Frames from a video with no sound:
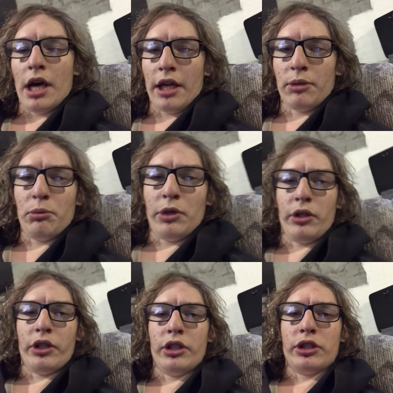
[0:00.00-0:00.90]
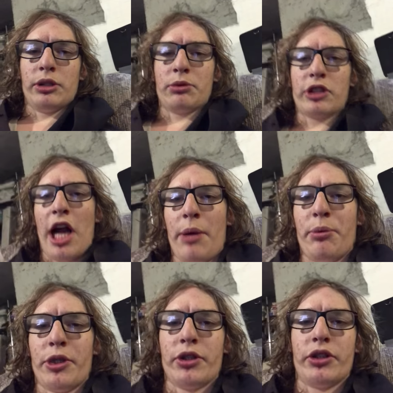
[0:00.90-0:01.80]
at a million
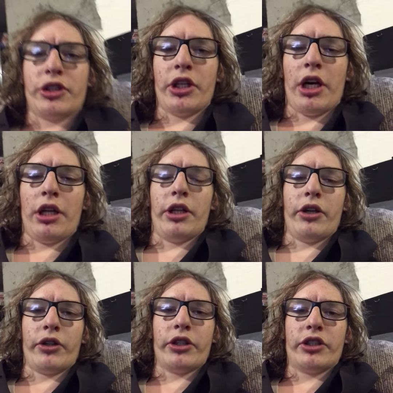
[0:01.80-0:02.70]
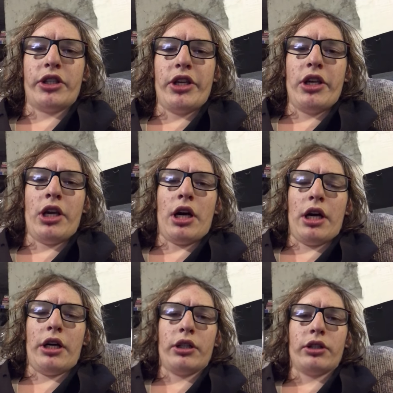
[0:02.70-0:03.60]
subscribers, uh, there is the
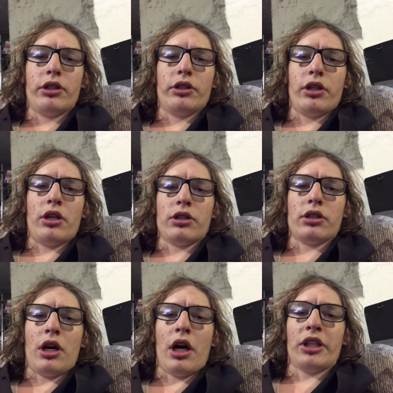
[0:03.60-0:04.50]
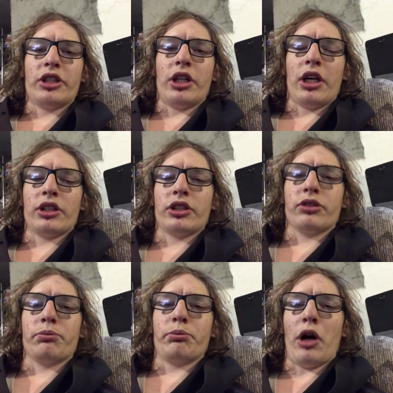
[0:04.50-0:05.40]
uh, hot
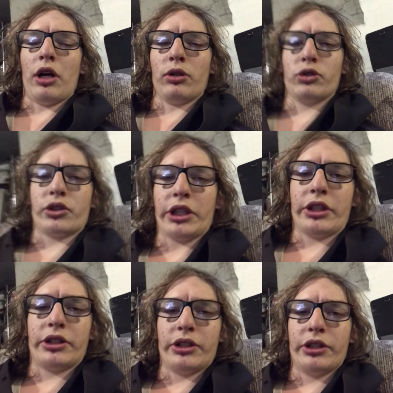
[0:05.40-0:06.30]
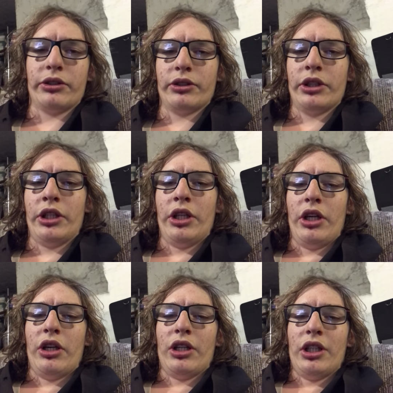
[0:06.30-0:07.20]
sauce bottle drink
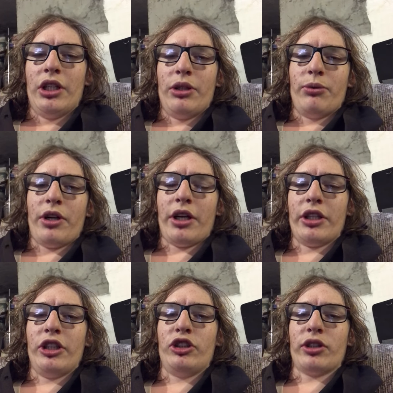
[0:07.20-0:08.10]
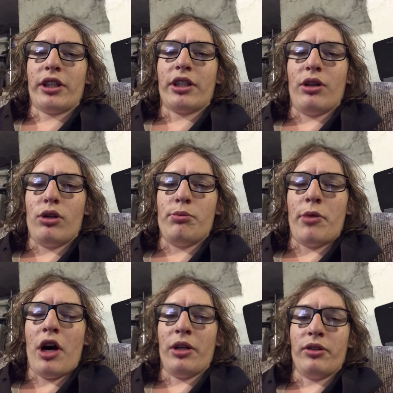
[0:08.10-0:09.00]
where I'm gonna drink a whole
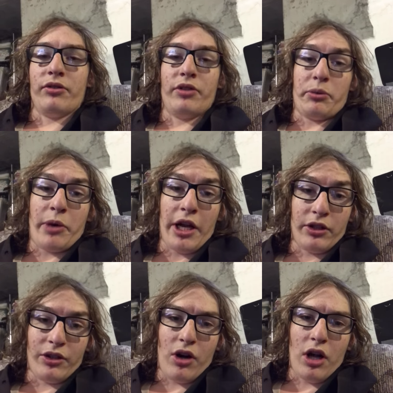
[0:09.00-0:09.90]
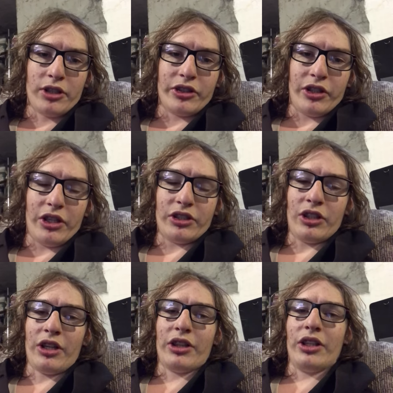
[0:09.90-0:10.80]
bottle of the regular hot sauce,
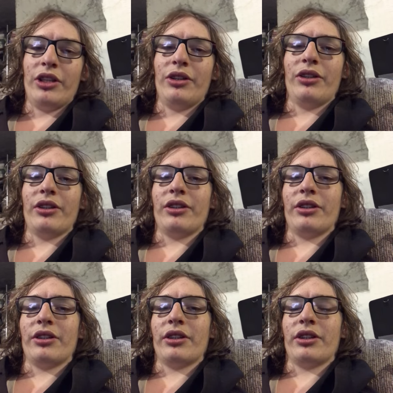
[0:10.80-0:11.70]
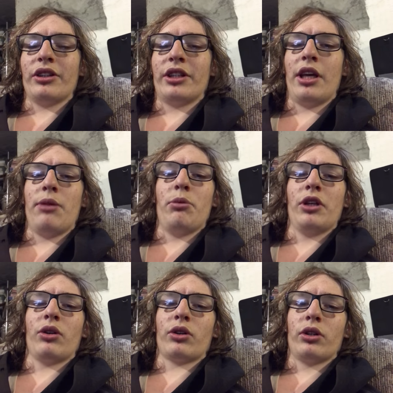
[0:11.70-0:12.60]
not the
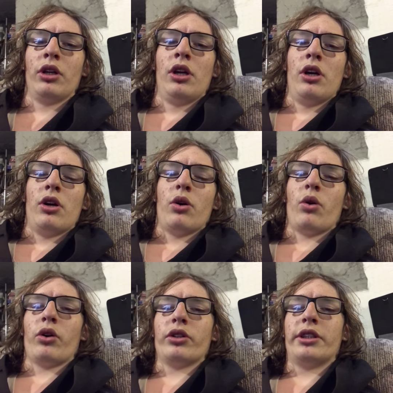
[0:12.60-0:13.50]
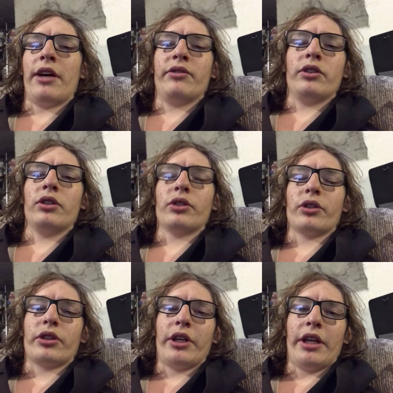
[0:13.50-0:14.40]
demon or or devil
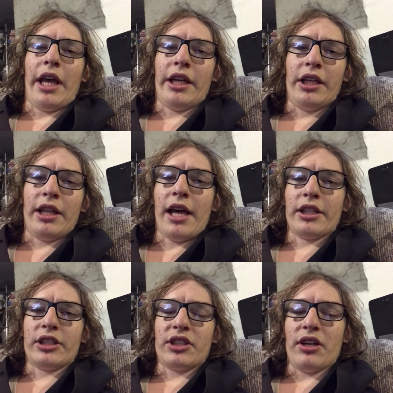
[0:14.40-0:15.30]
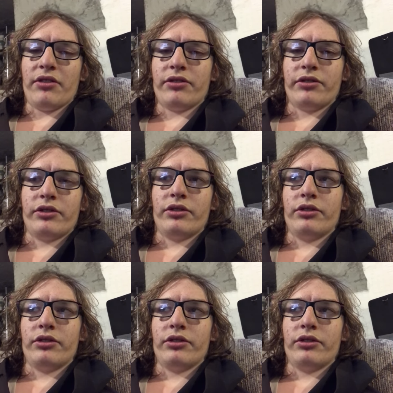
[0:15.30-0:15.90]
or any of that stuff